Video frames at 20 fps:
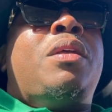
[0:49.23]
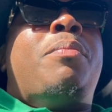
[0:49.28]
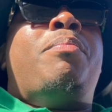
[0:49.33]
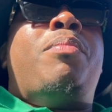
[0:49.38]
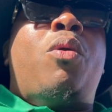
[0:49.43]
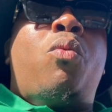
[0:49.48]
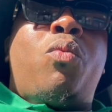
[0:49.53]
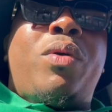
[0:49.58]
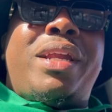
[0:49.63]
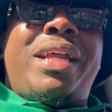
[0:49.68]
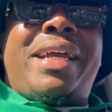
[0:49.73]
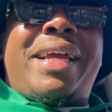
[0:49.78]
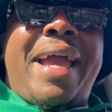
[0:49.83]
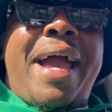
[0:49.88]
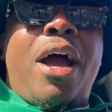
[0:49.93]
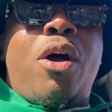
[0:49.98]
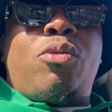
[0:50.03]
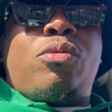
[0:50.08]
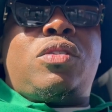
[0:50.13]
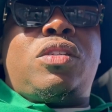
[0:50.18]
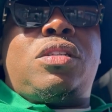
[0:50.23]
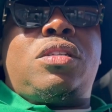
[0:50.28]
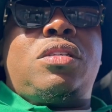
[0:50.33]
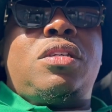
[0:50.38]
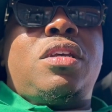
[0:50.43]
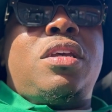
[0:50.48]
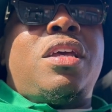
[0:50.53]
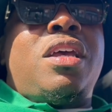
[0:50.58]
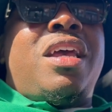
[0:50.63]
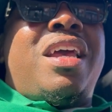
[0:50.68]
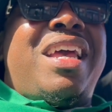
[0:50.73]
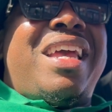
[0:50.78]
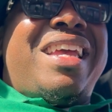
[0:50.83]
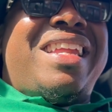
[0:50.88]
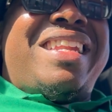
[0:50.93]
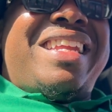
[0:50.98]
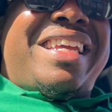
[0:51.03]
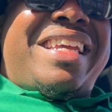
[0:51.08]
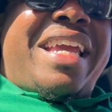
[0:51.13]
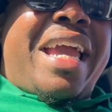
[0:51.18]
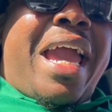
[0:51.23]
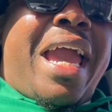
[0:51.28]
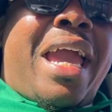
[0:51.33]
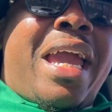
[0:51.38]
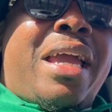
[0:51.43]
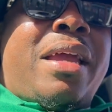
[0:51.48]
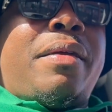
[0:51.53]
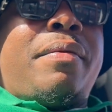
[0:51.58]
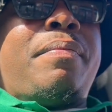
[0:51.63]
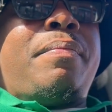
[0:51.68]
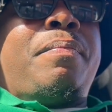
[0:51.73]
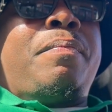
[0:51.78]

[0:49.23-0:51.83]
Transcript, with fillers: But when it counts, in the game,